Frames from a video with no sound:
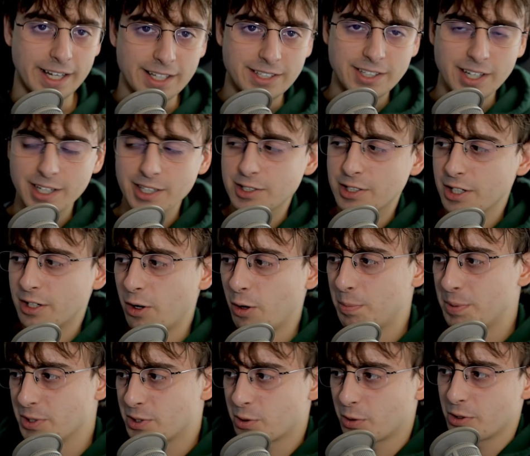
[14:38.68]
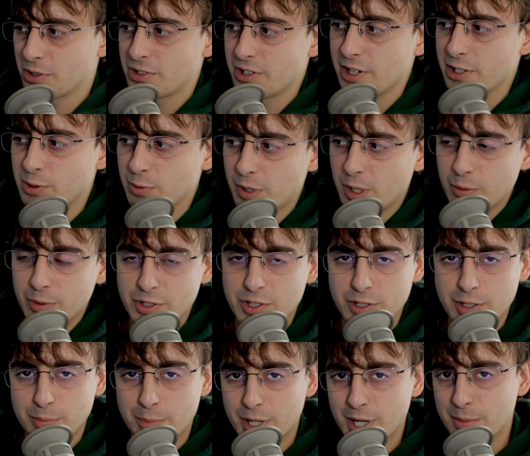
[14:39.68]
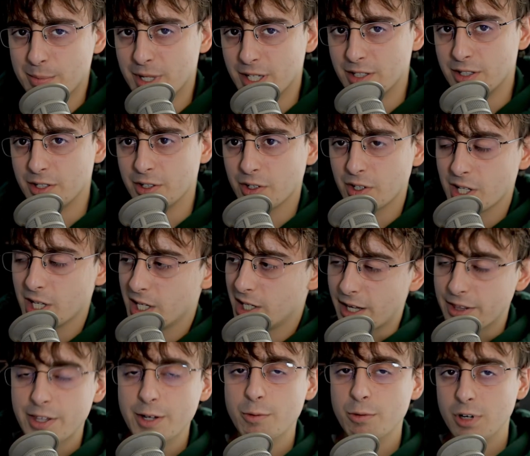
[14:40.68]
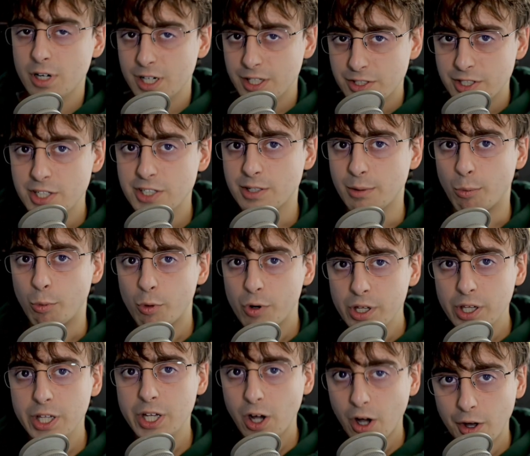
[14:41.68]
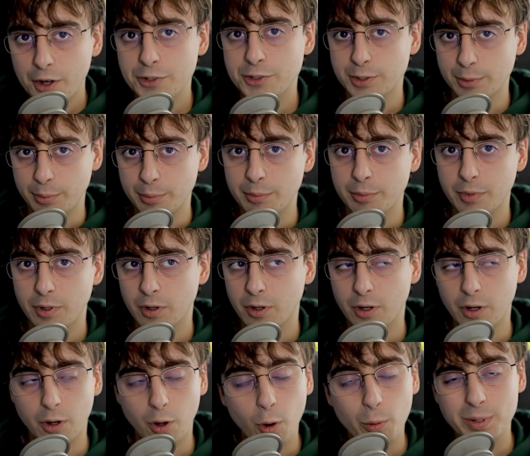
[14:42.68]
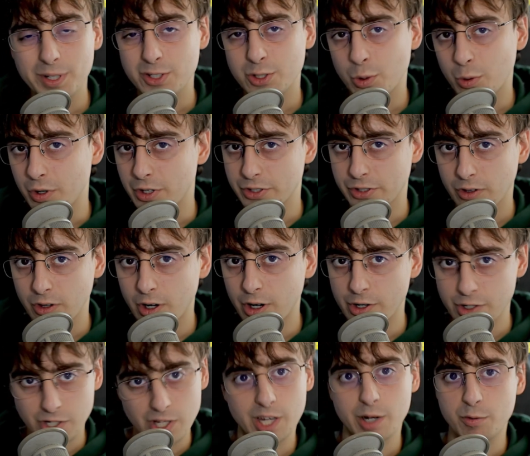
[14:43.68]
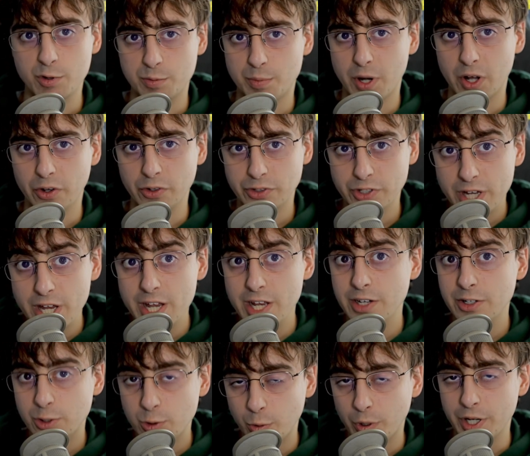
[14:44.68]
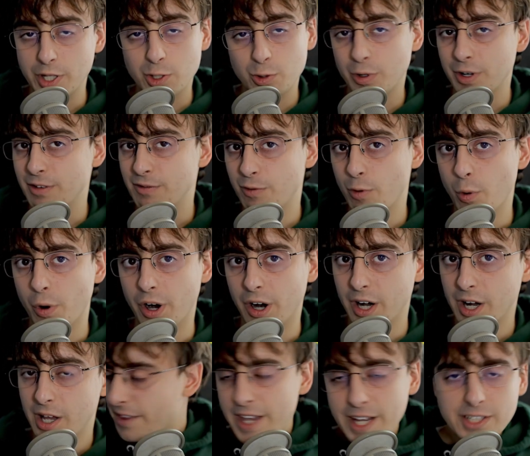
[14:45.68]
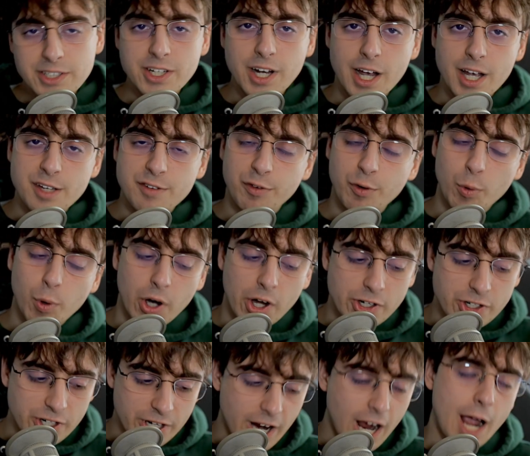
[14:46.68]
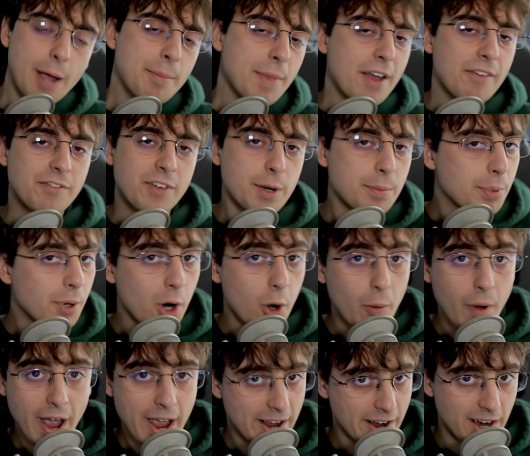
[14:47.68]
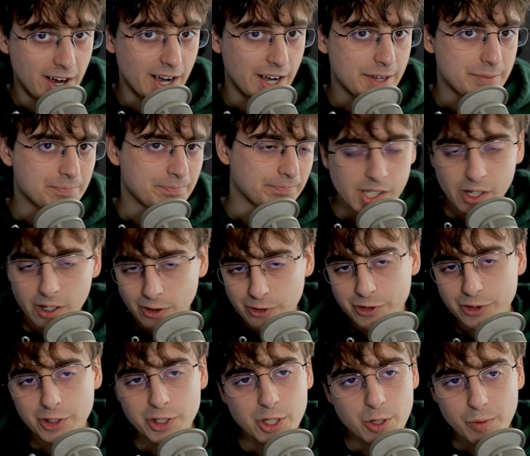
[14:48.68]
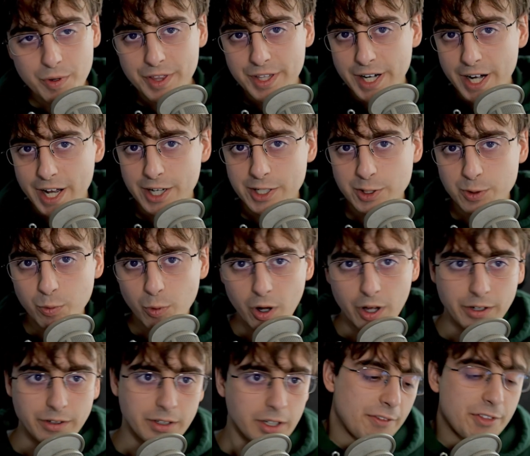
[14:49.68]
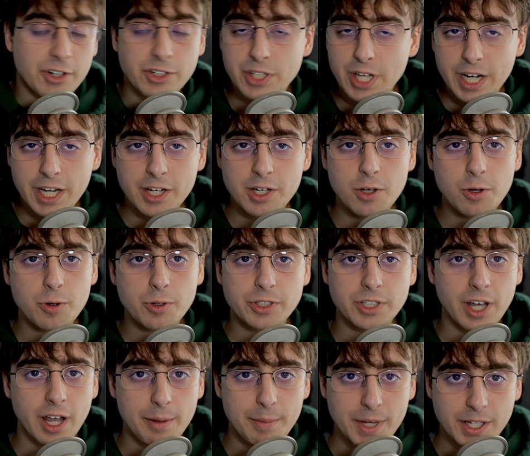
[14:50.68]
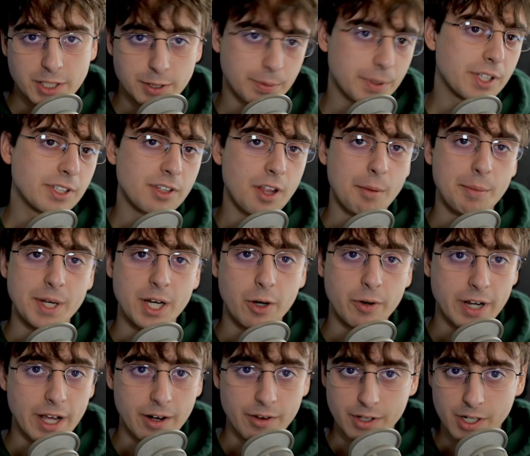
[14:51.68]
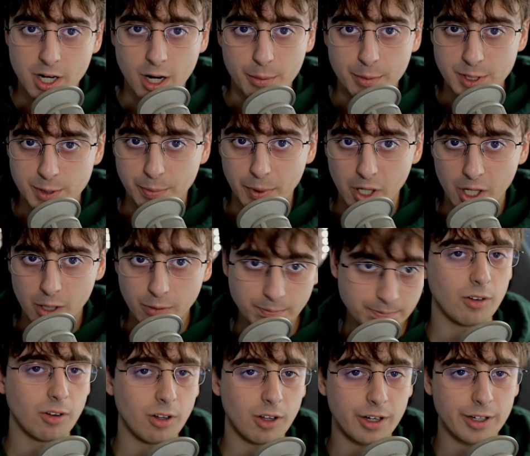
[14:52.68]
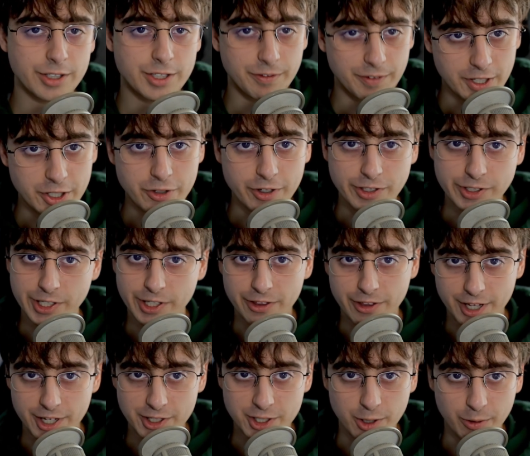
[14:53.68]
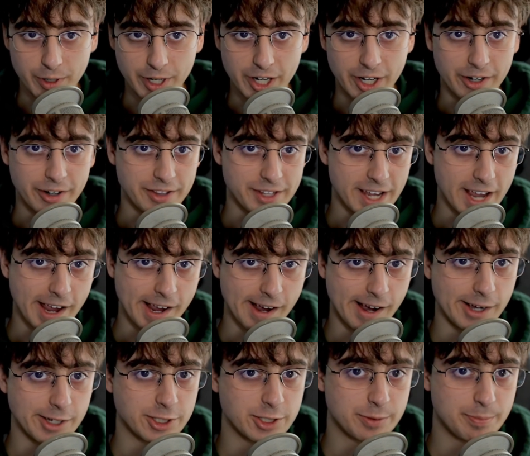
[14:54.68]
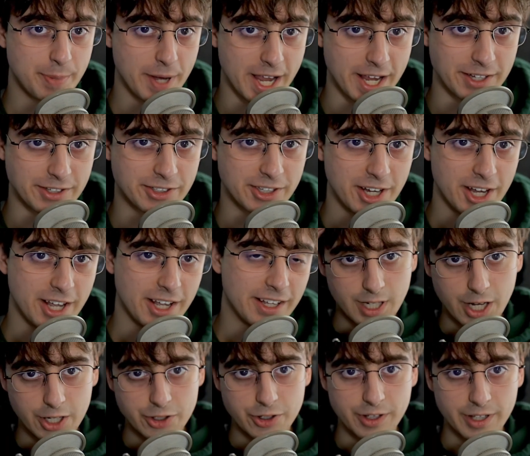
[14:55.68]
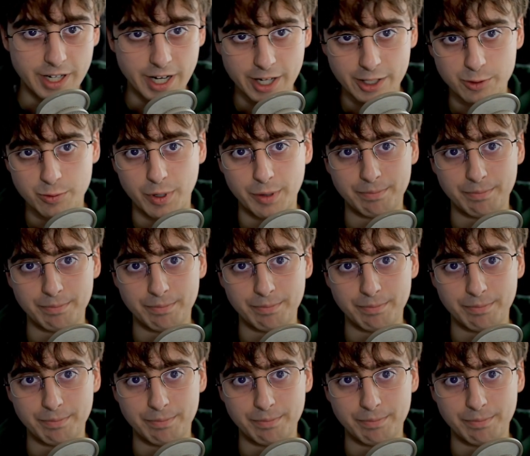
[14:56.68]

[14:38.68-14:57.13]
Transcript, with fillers: And he said he's going to open source it as well, which is a pretty big deal. I think we're going to see some really awesome uh, open source large language models in twenty twenty-four. Thanks guys for watching. I'm MattVidPro A I. I'll see you in the next one. If there's any news I missed, please let me know down in the comments below. Lots of interesting things going on in the A I space. Catch you in the next